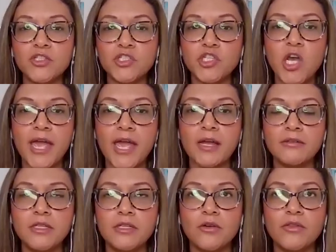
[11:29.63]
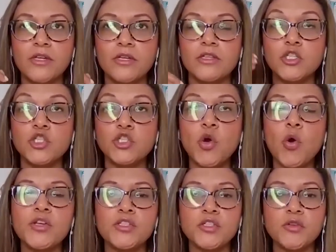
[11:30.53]
the
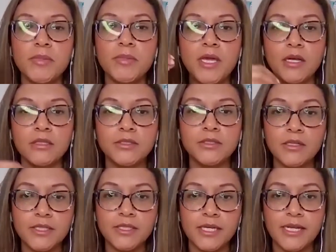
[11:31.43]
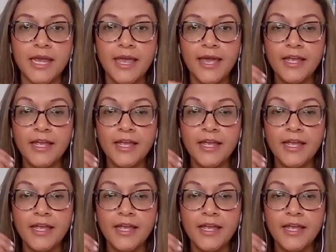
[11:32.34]
choice to be undaunted